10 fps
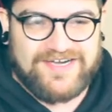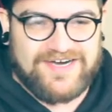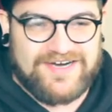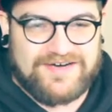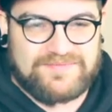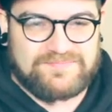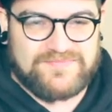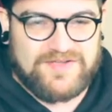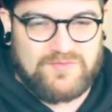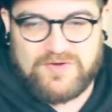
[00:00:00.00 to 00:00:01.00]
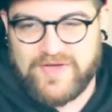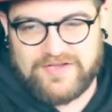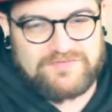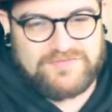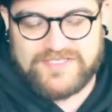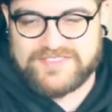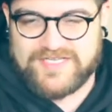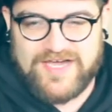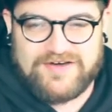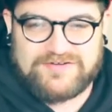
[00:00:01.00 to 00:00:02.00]
and one of my good friends
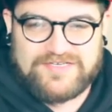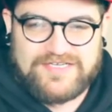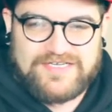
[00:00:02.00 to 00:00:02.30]
now.